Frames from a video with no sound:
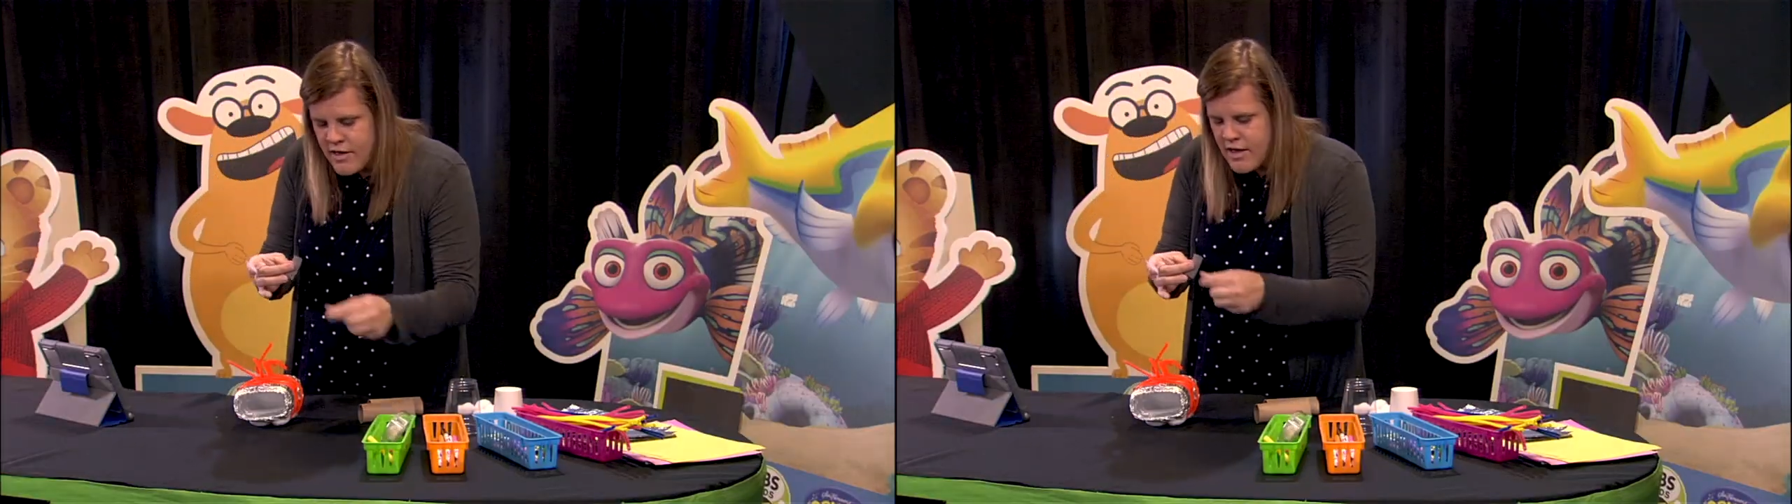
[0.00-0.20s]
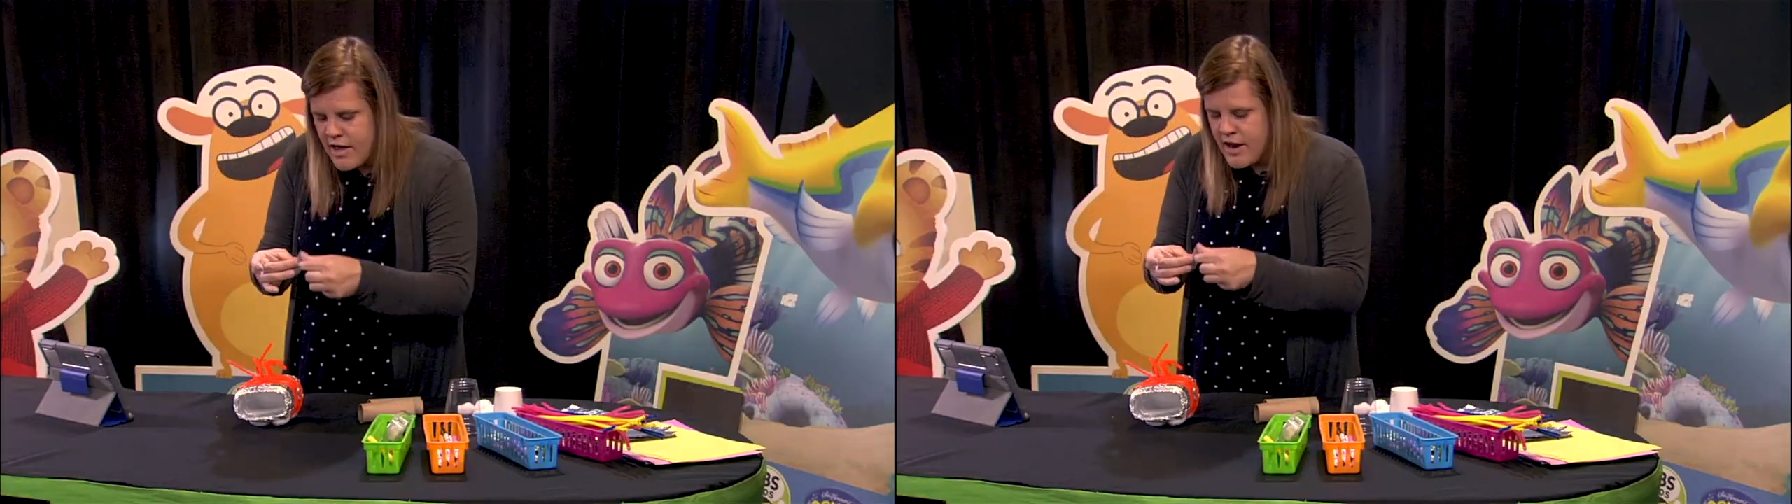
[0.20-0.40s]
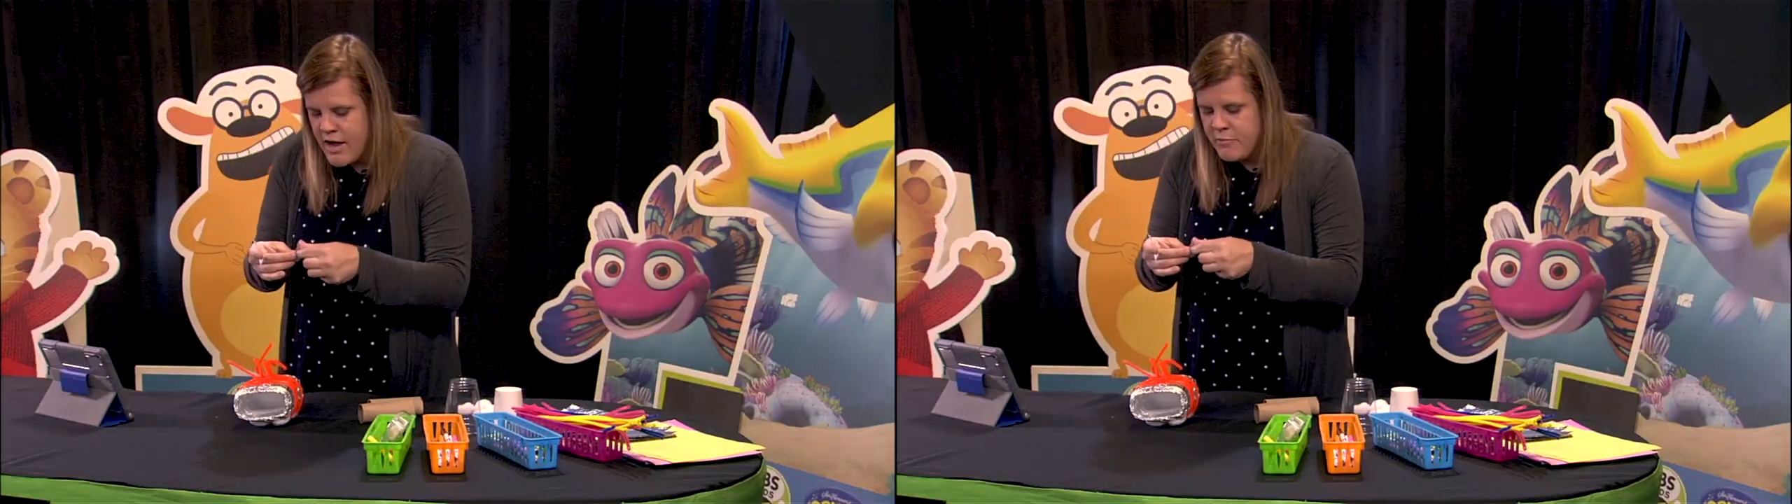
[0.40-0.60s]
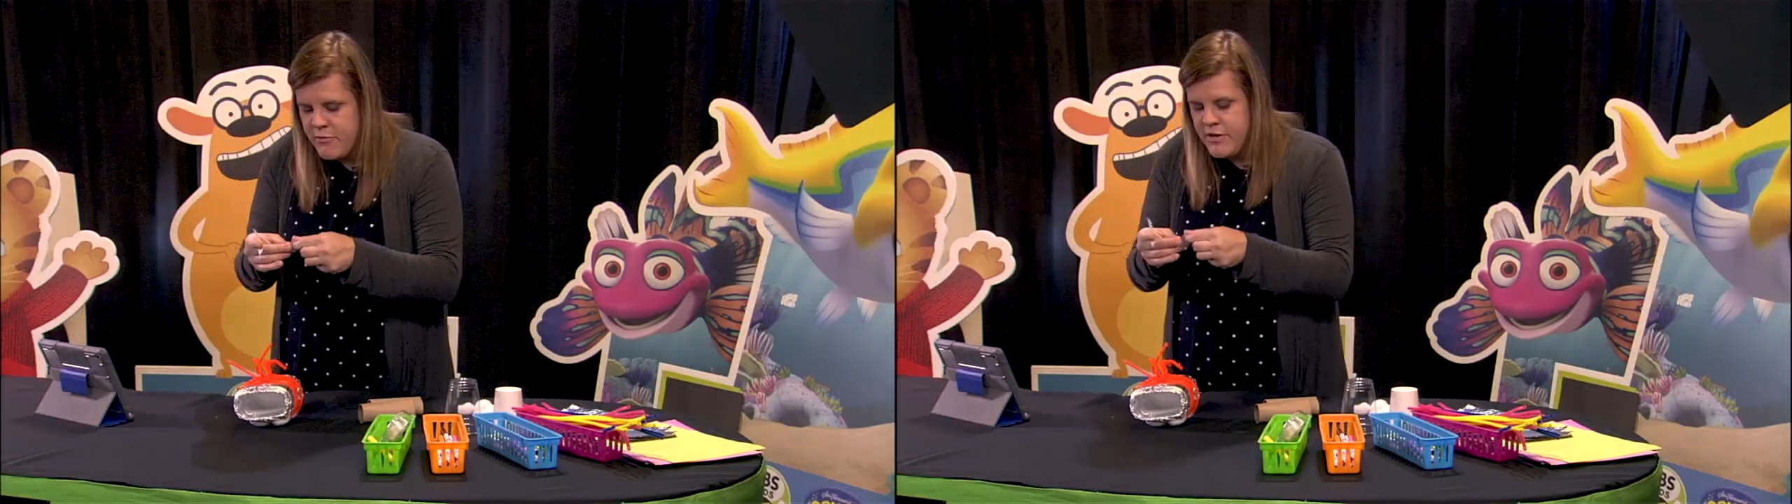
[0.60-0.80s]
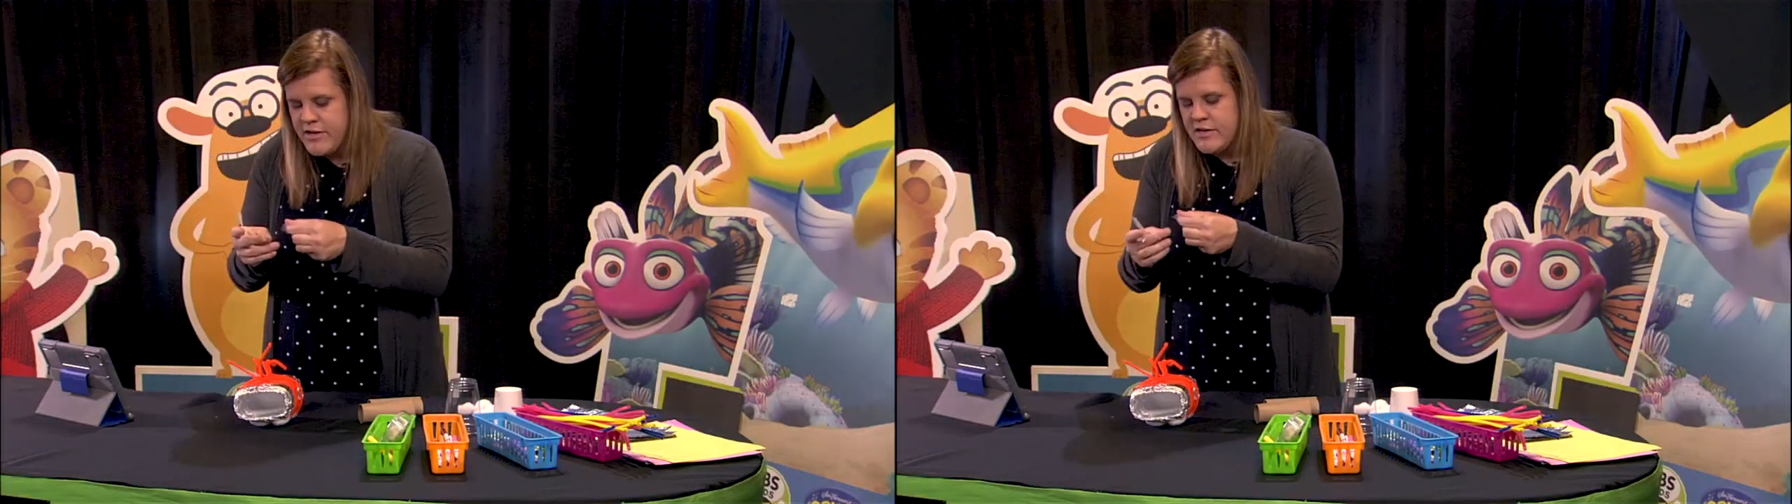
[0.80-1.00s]
and I'm
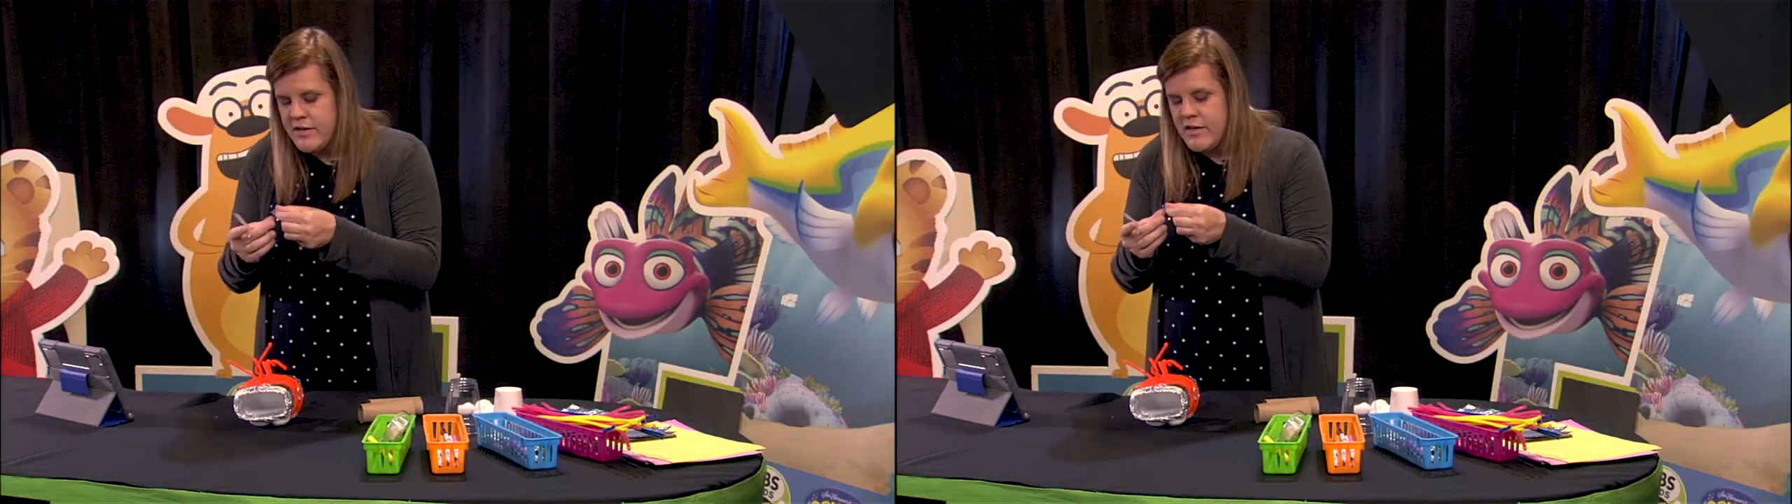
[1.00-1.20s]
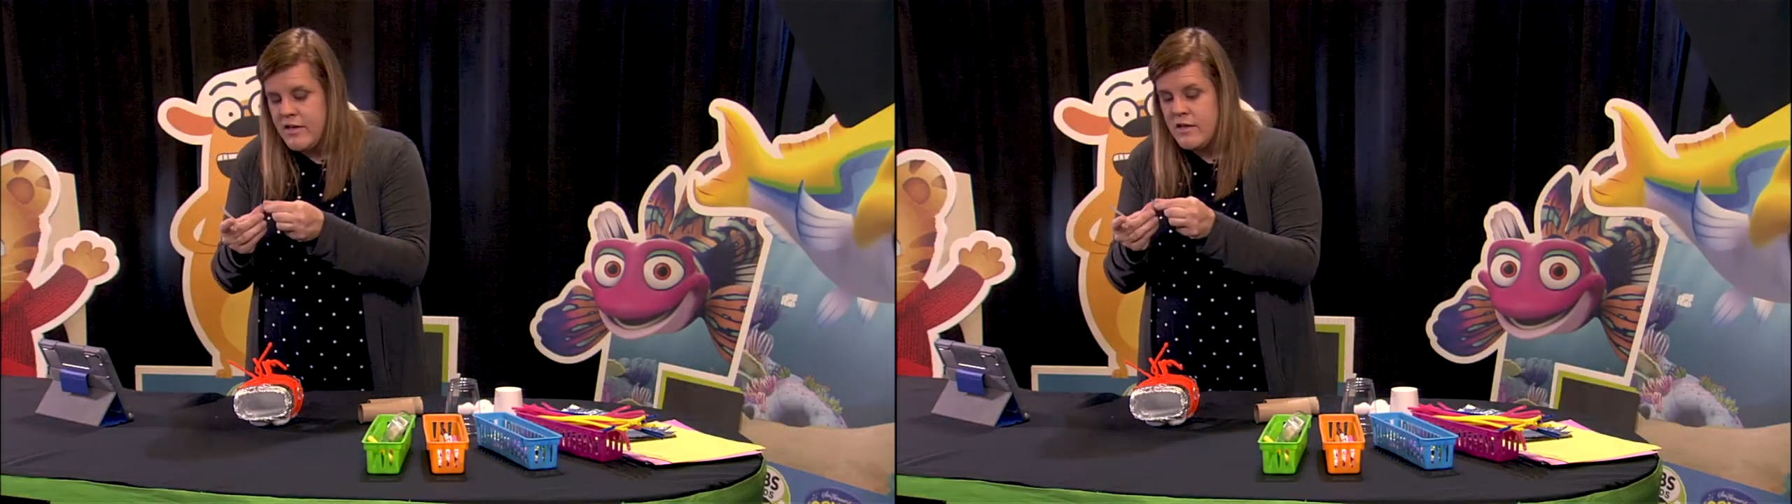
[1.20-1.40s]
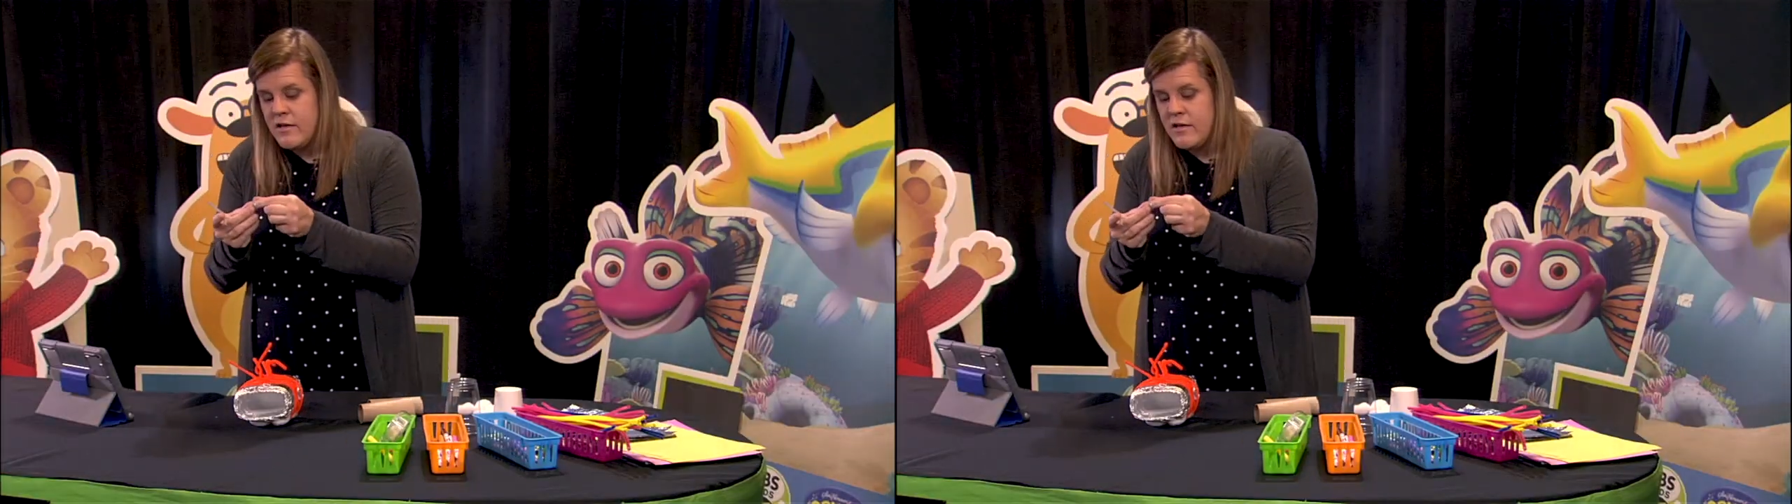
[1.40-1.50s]
going to